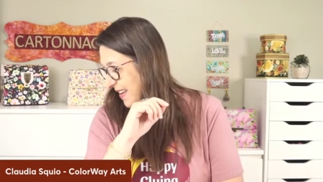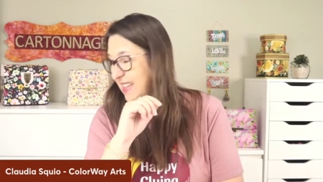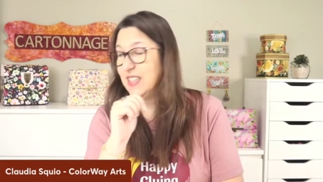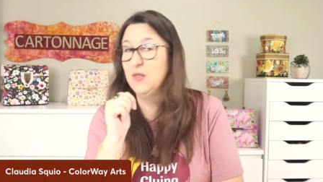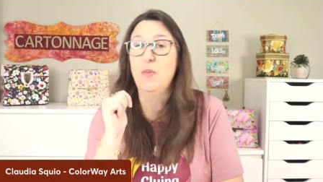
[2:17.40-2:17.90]

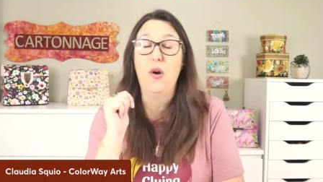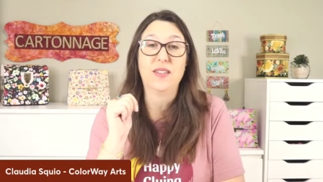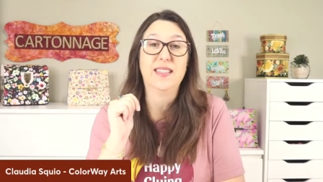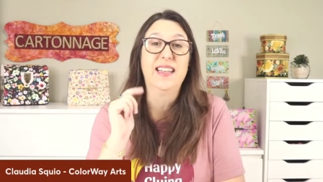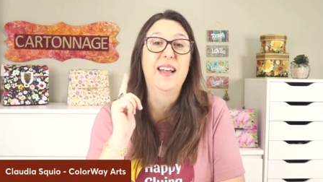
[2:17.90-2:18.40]
this
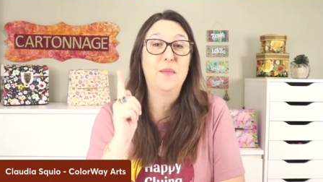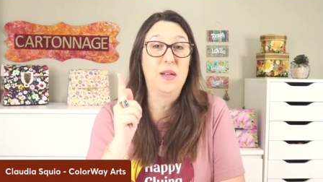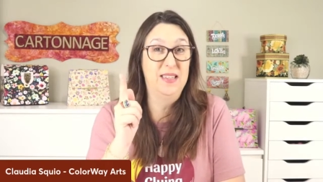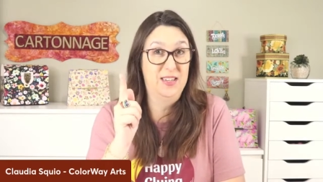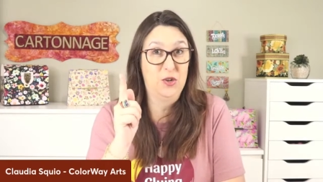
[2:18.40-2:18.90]
box that I'm
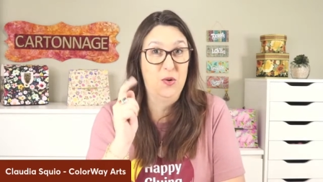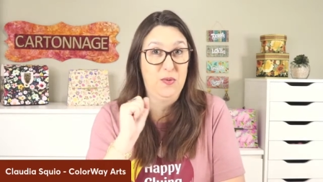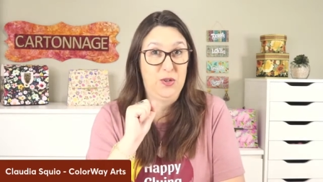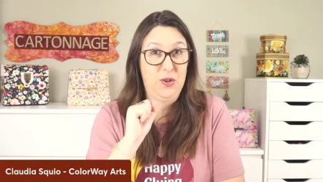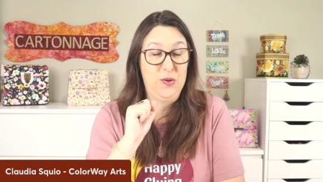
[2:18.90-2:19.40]
gonna
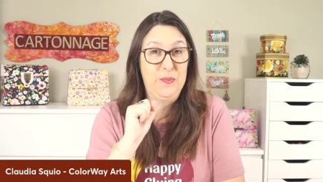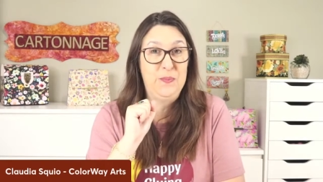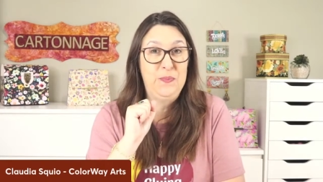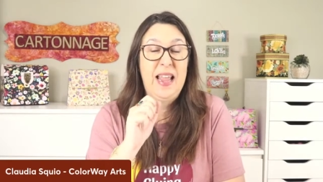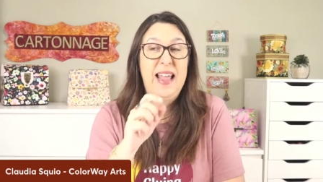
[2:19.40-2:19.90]
show to you.
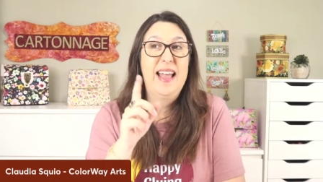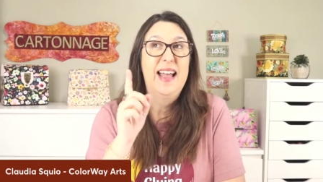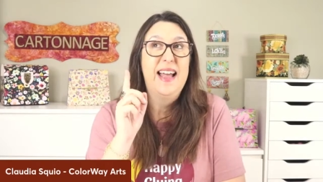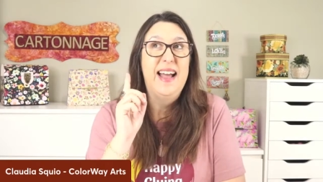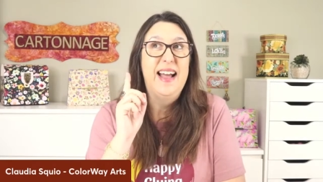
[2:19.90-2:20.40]

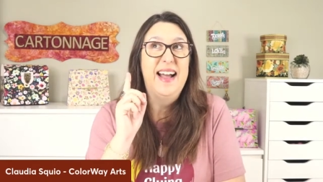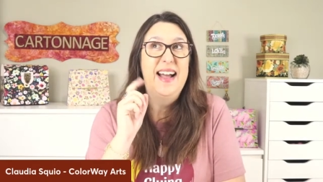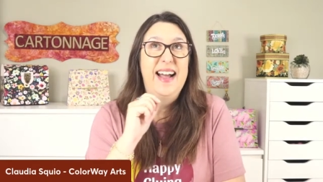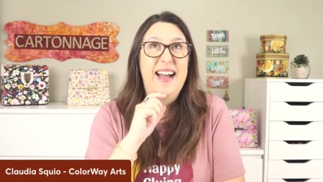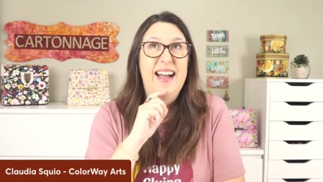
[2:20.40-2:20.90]

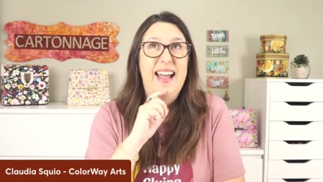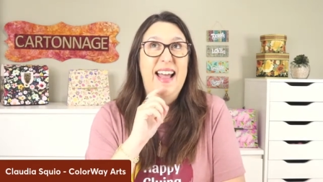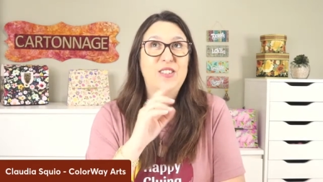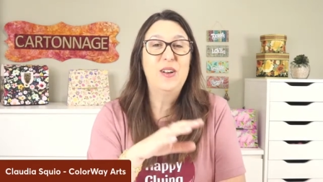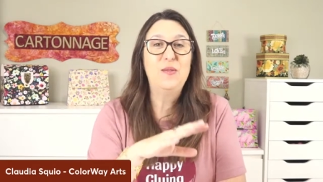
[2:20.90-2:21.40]
Uh,
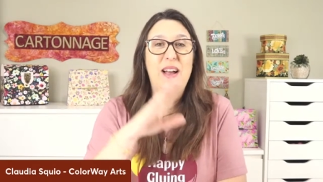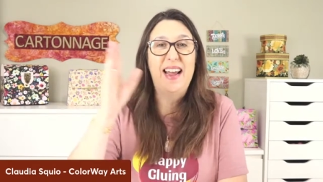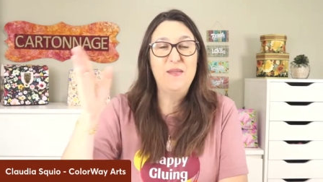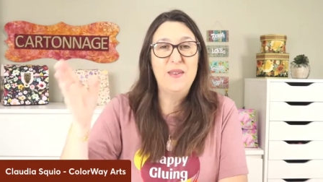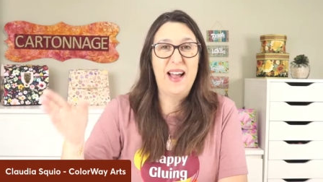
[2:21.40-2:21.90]
actually, what
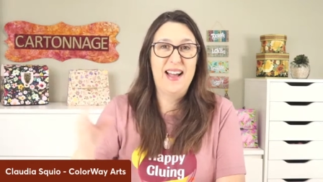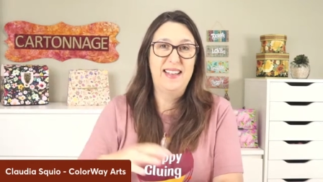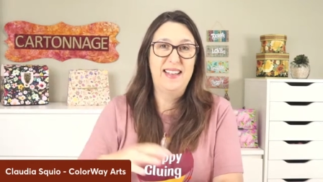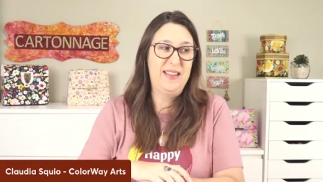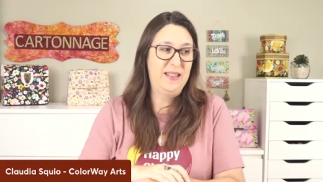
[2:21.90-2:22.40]
I'm
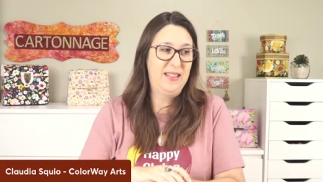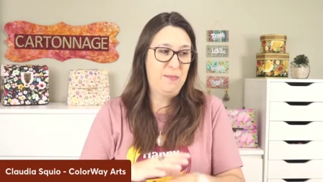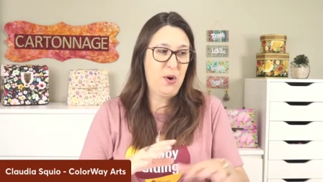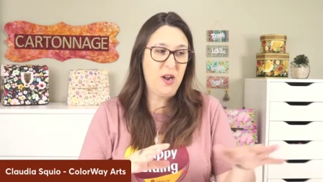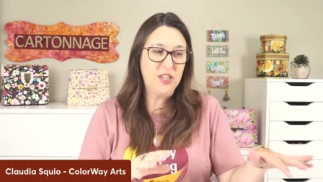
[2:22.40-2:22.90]
uh, the the
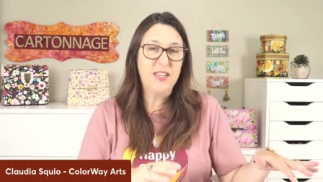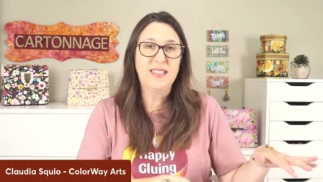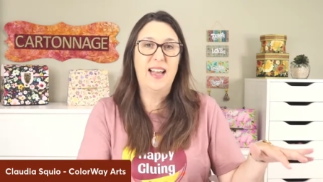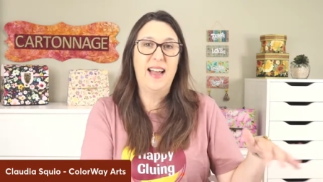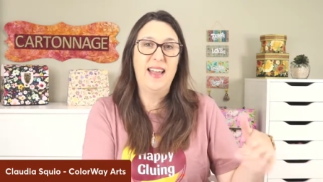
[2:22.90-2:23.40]
projects
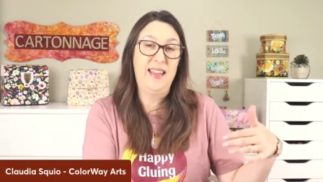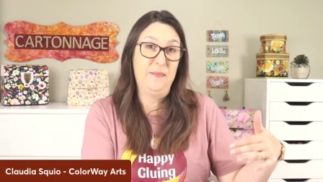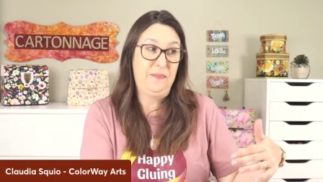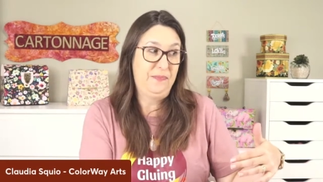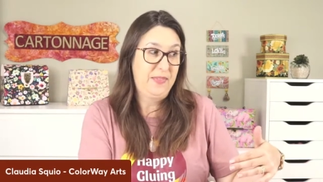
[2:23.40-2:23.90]

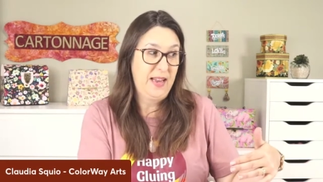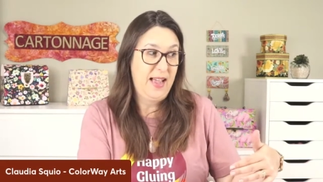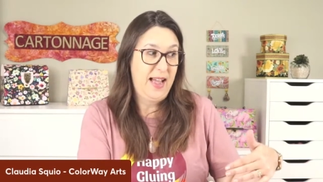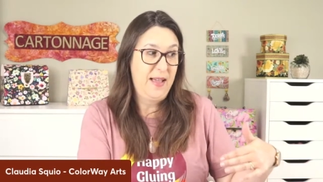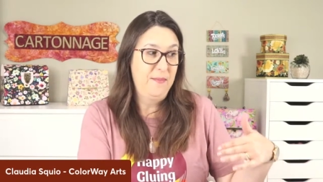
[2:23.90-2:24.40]
I
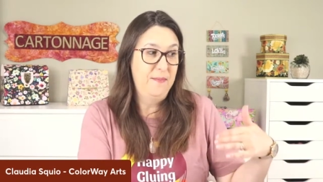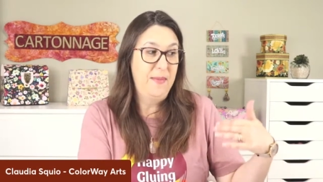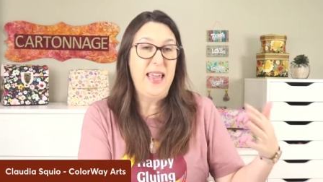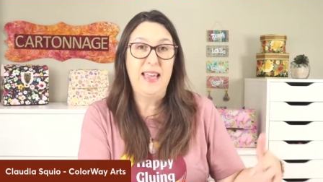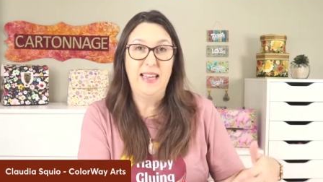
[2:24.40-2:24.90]
I'm
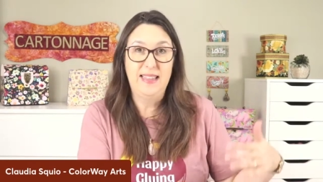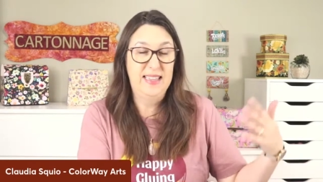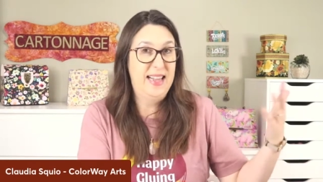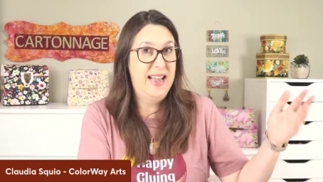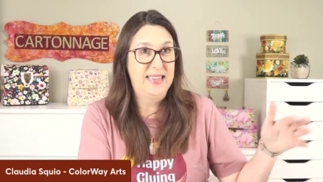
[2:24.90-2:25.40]
making in the
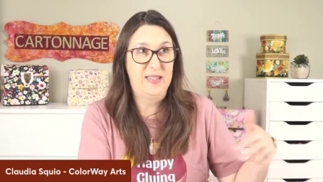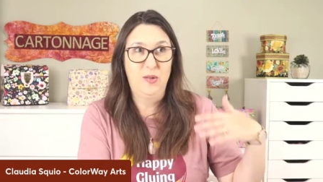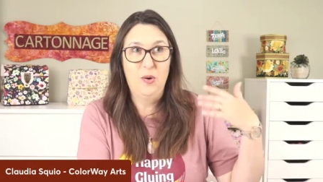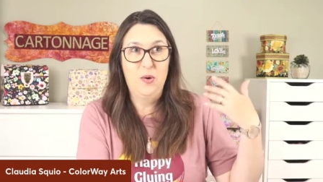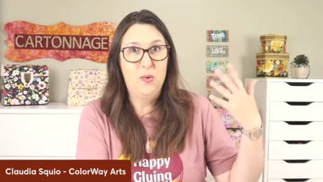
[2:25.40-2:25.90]
last
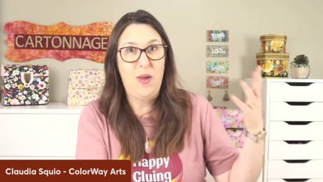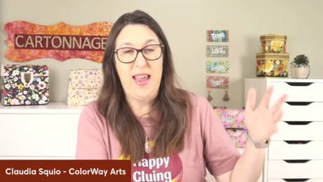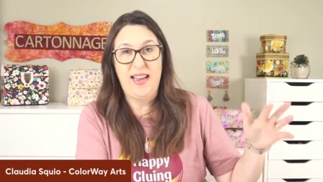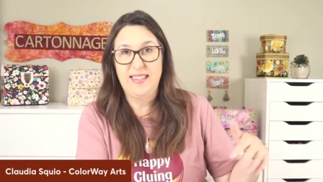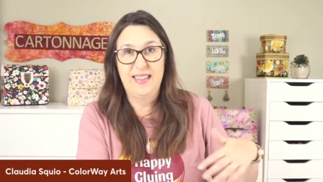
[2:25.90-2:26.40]
you know
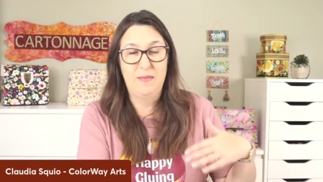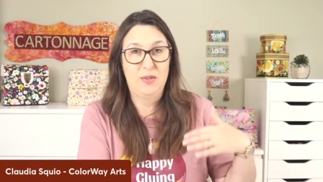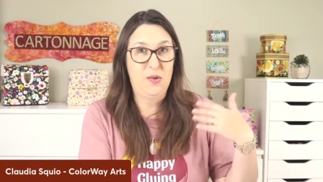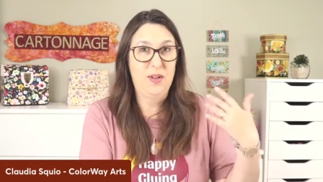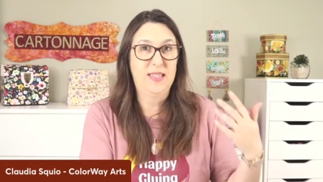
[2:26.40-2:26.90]
weeks, and I'm
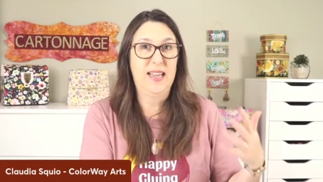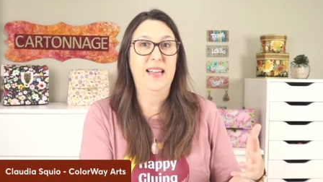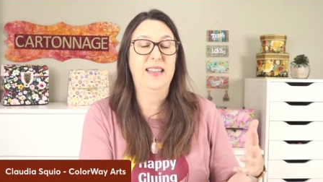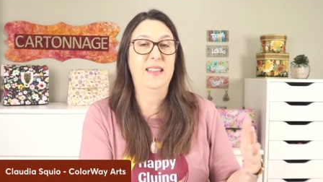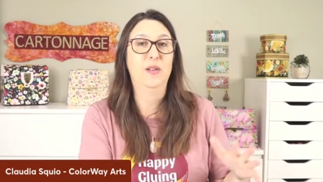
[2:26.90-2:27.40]
so
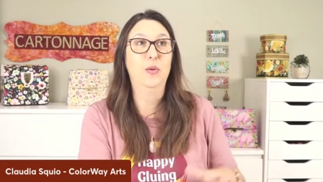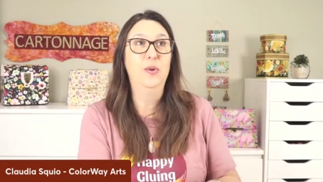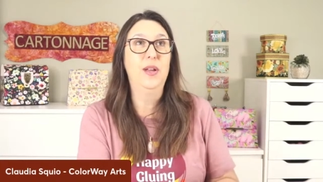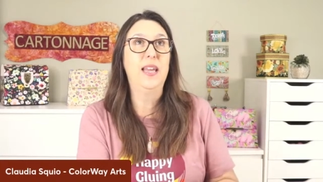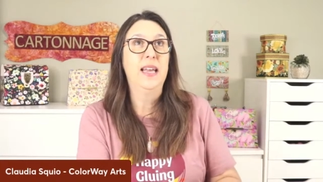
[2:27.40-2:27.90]
excited
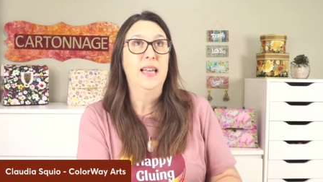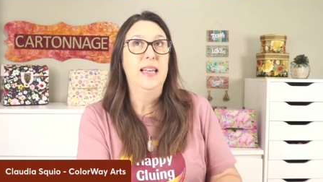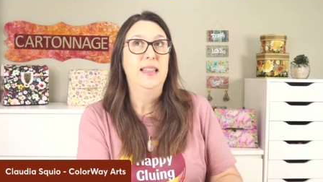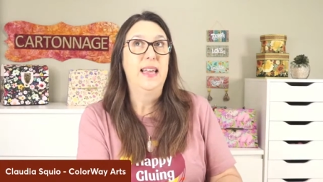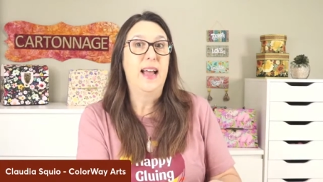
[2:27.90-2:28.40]
gluing.
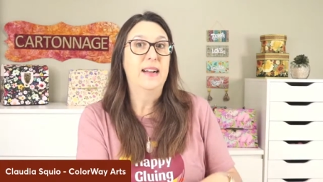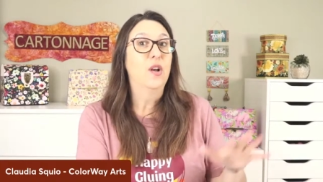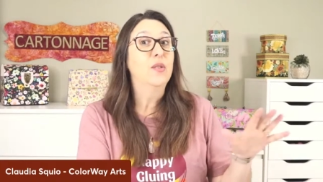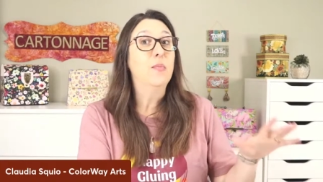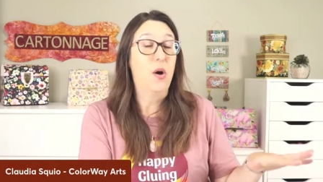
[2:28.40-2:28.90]
They are
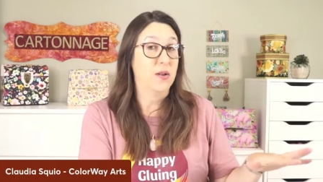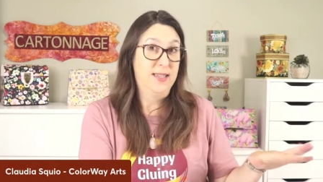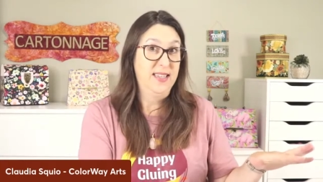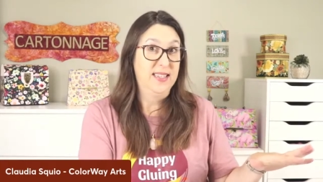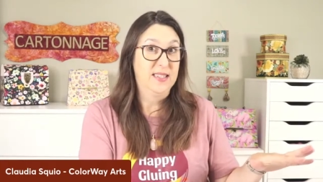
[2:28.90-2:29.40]
not
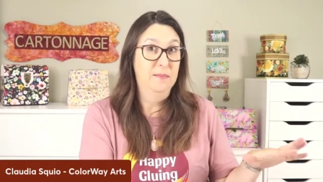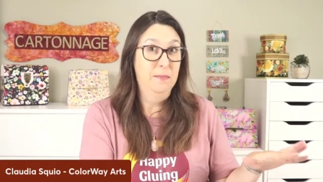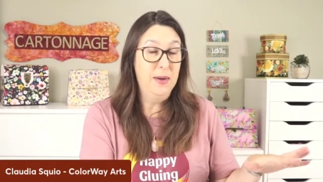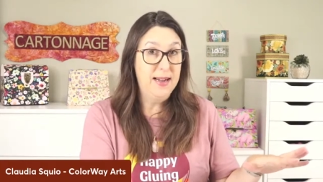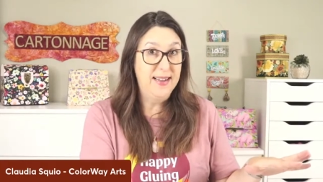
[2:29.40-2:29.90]
boxes,
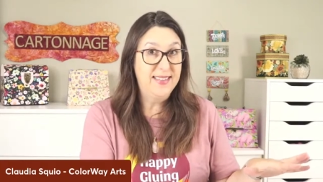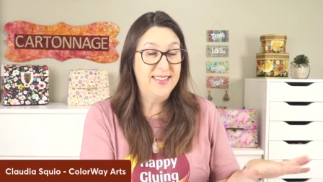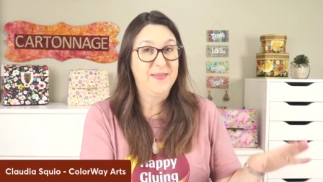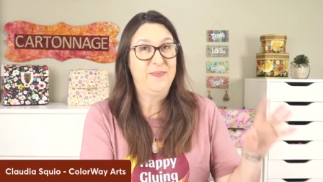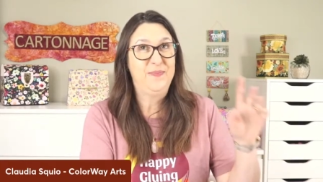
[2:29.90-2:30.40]
but
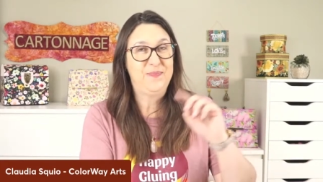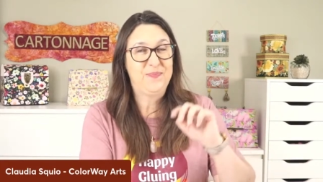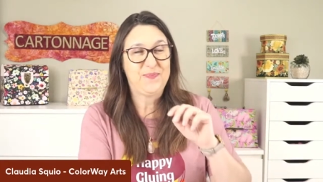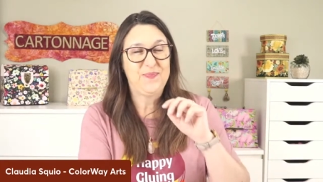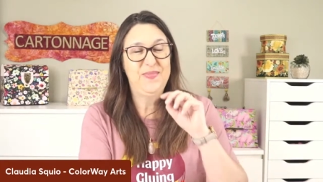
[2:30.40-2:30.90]

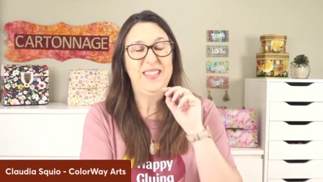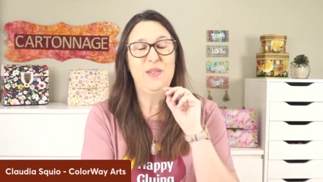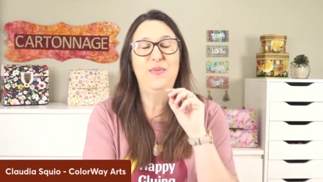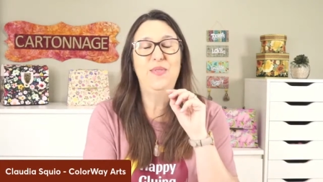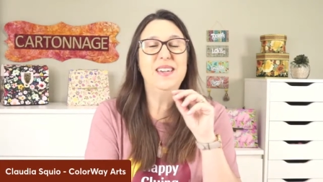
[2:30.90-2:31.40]
the
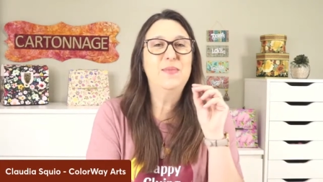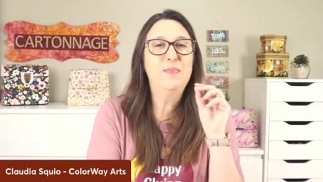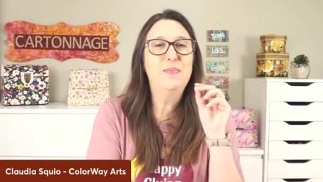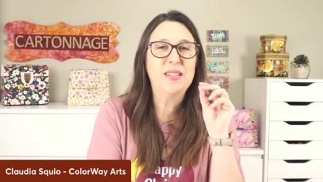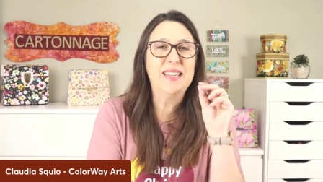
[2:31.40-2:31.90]
first
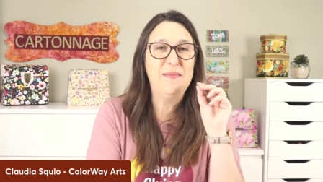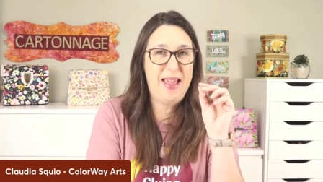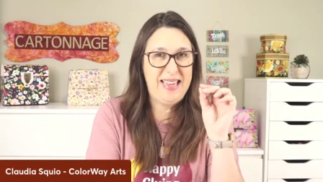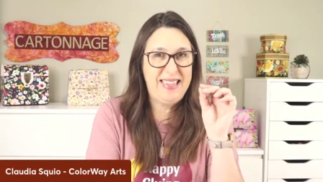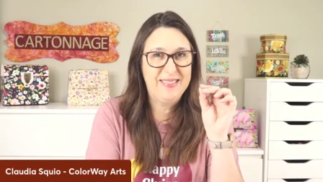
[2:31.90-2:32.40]
box I
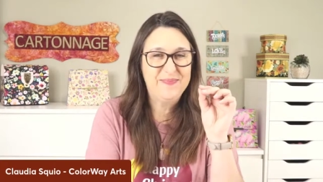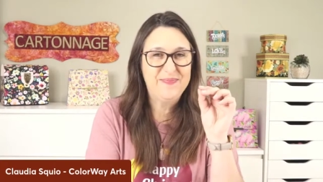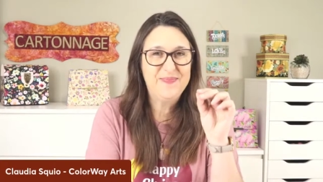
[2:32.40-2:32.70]
made